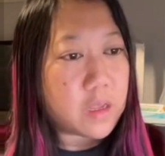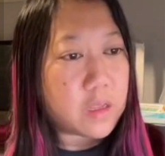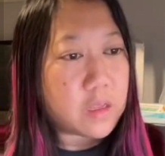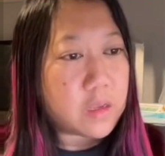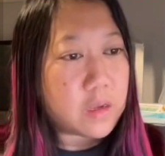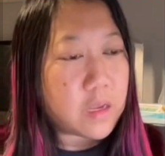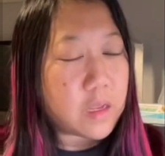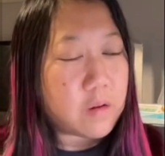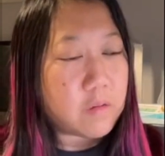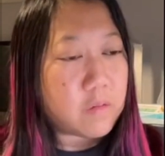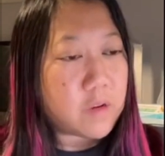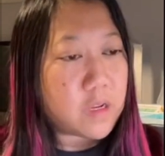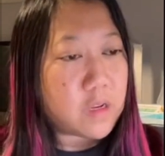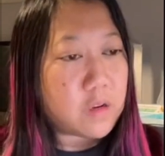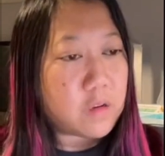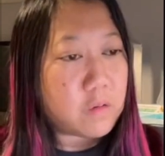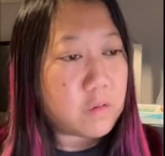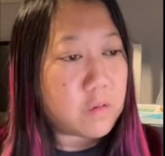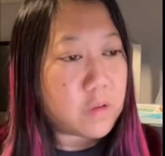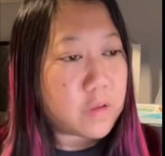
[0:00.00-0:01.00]
don't need to
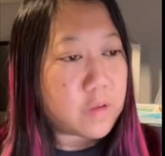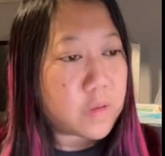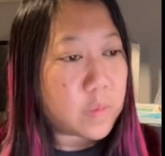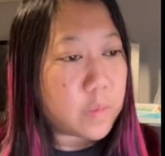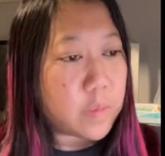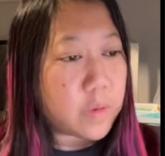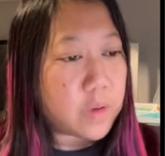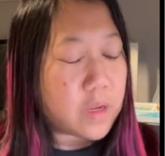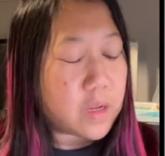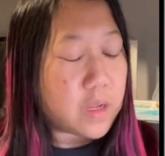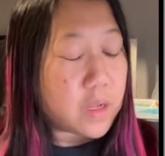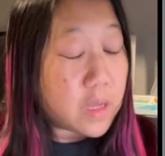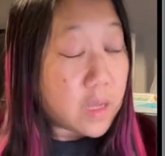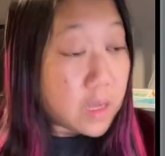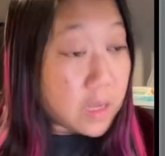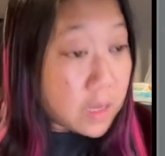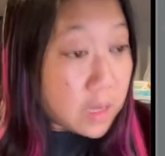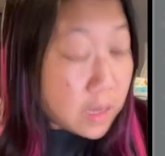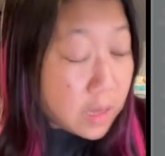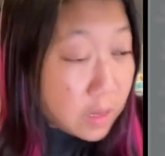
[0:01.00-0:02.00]
do this, but
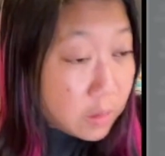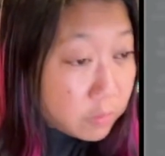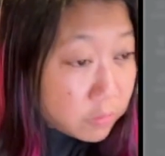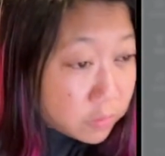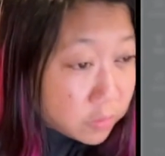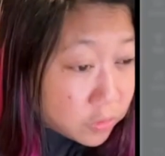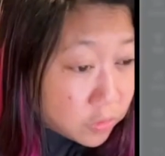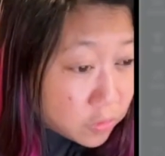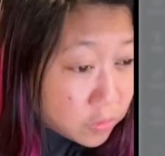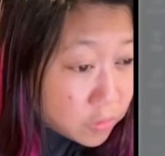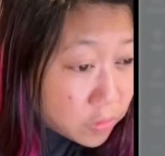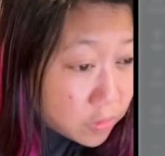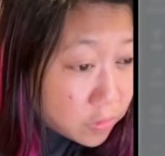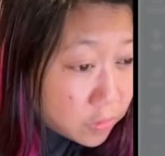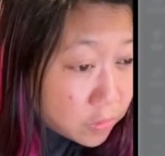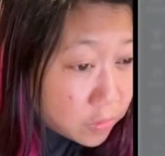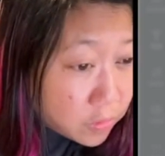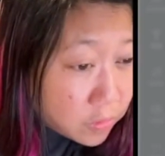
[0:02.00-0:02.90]
I will show you